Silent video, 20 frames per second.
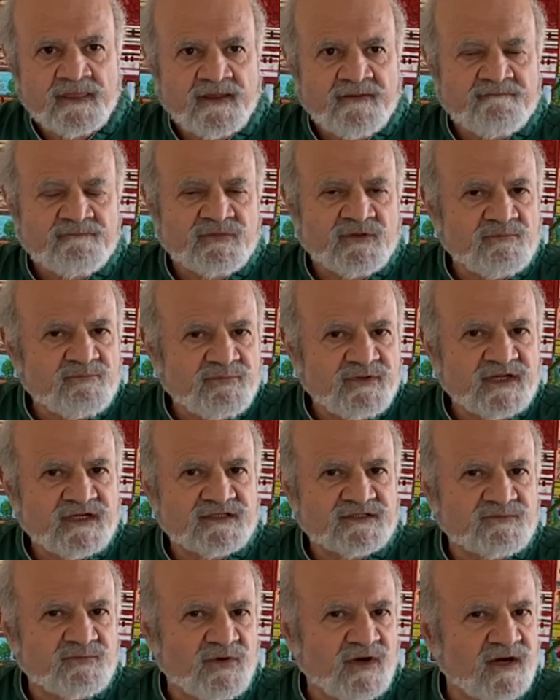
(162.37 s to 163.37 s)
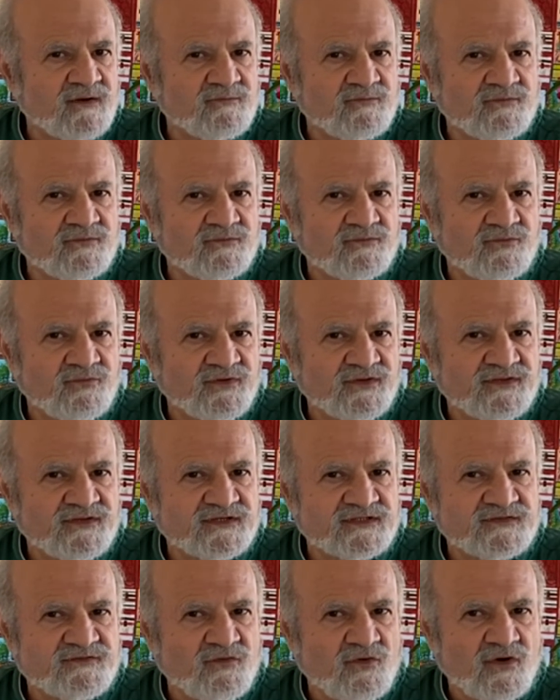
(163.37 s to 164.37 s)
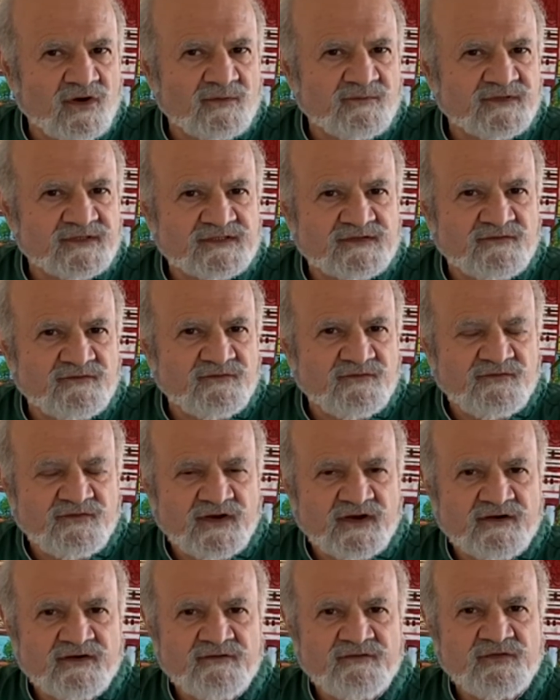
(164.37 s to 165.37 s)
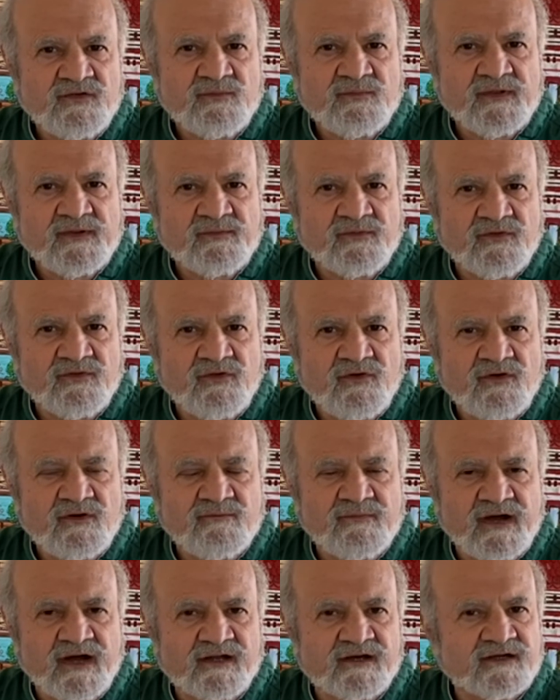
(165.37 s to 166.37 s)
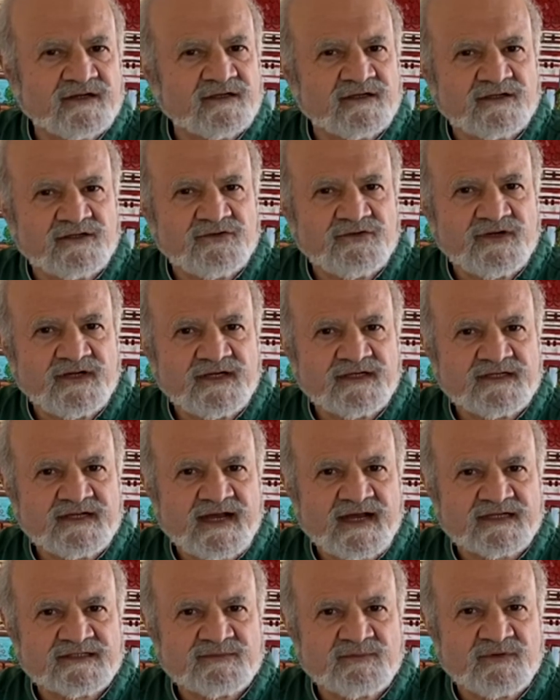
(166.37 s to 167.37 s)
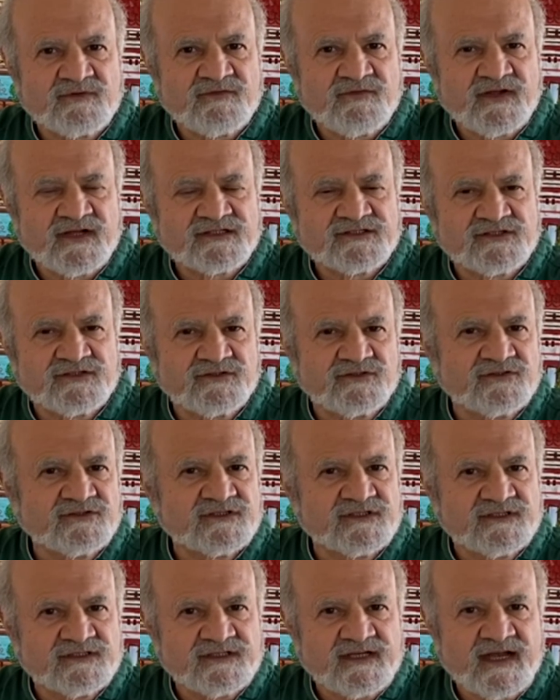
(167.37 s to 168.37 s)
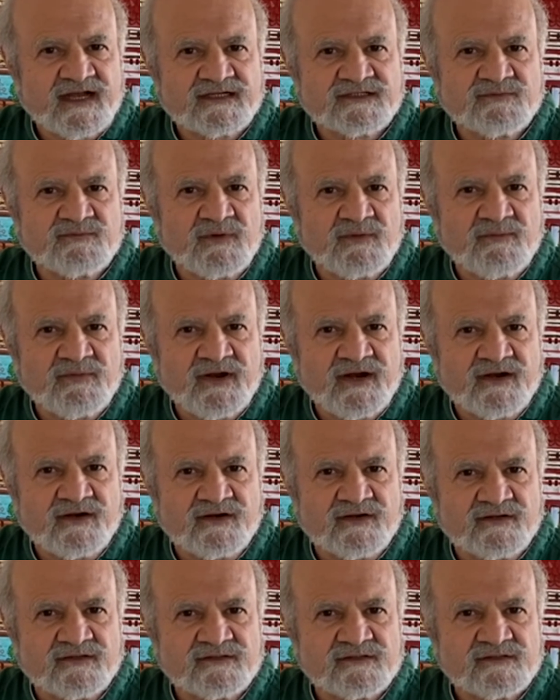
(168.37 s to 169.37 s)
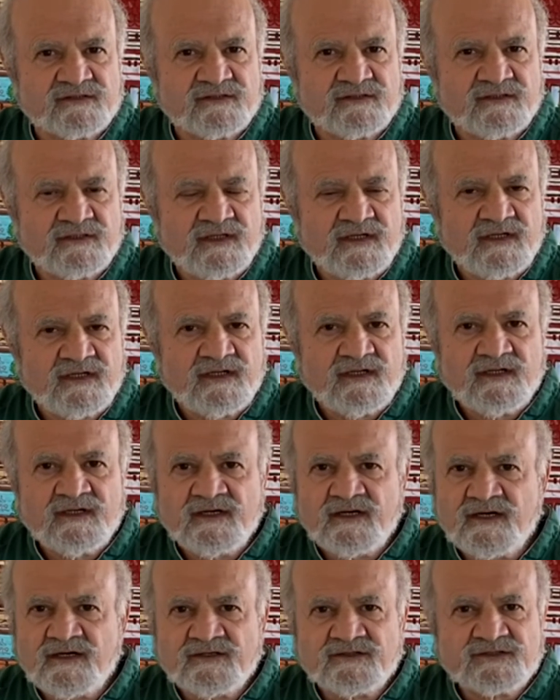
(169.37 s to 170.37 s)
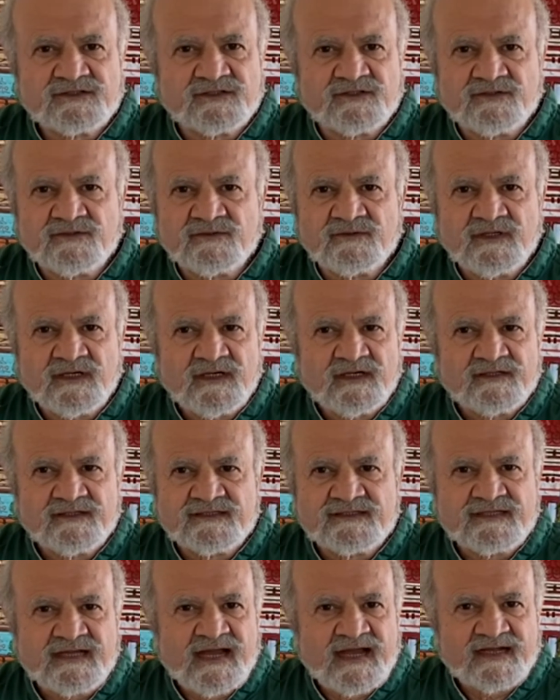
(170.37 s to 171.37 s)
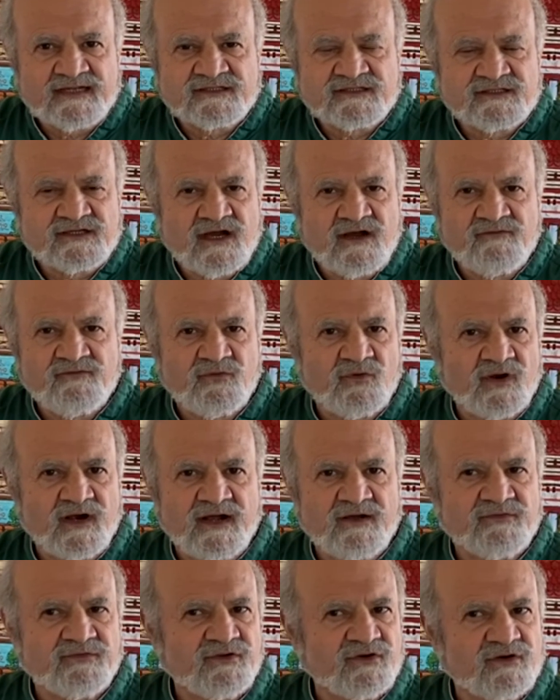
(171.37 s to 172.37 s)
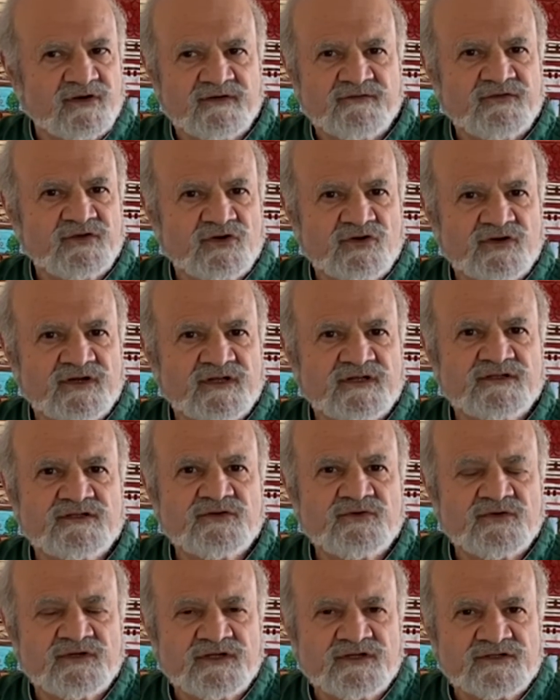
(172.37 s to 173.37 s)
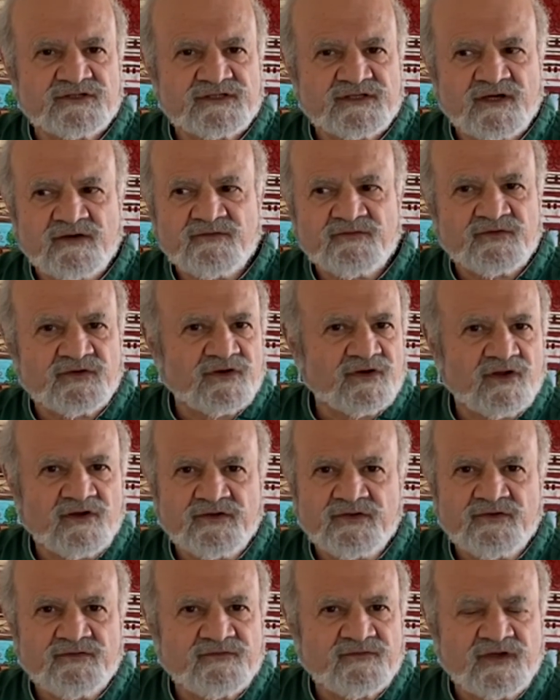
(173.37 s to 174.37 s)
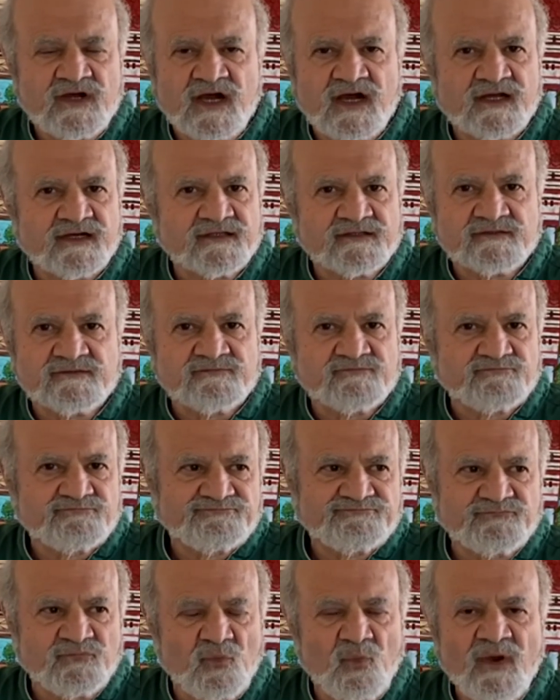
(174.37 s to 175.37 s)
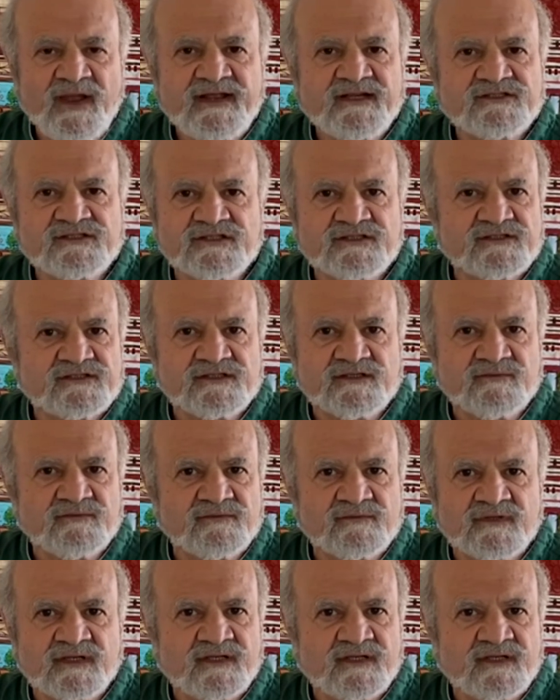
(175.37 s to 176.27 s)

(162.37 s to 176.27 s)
The biggest problem with this form is very few people know about it, including tax professionals and tax preparers. Also, the tax software out there, if you're a do-it-yourselfer and all you've got is wages and